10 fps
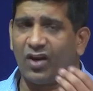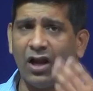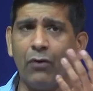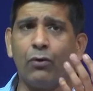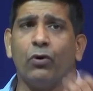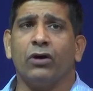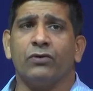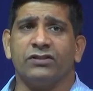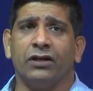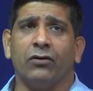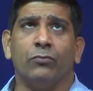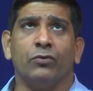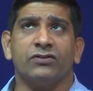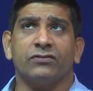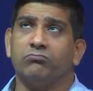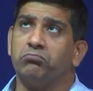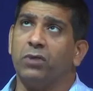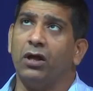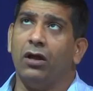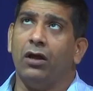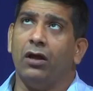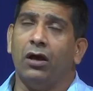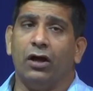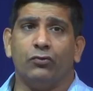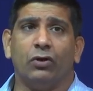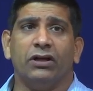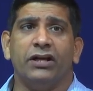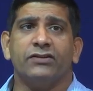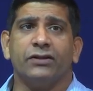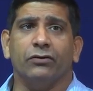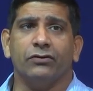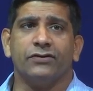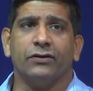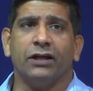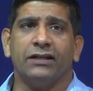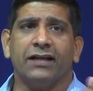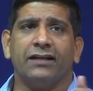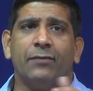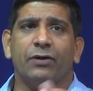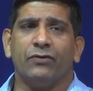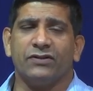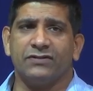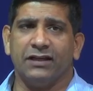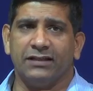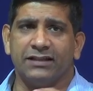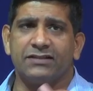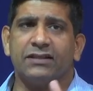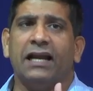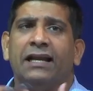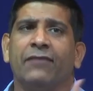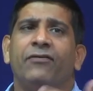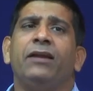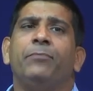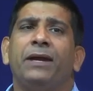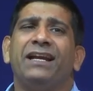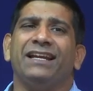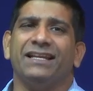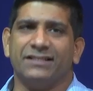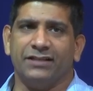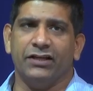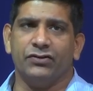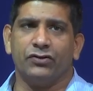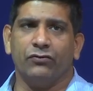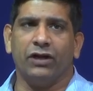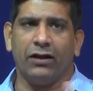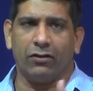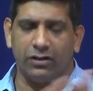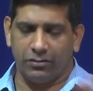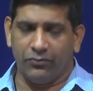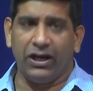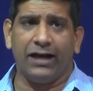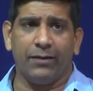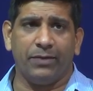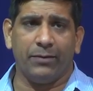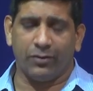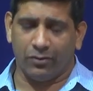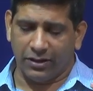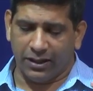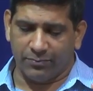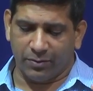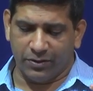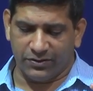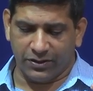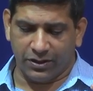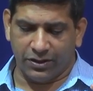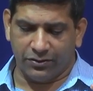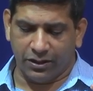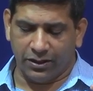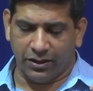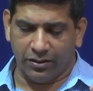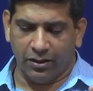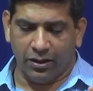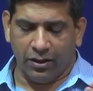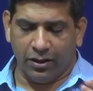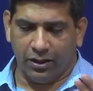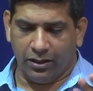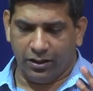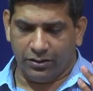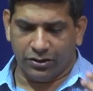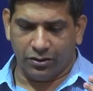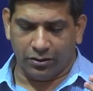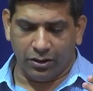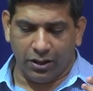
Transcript: Our work was done almost 12 years ago. So at that time it was just in a very beginning stage. So we had a paper on that published in a journal.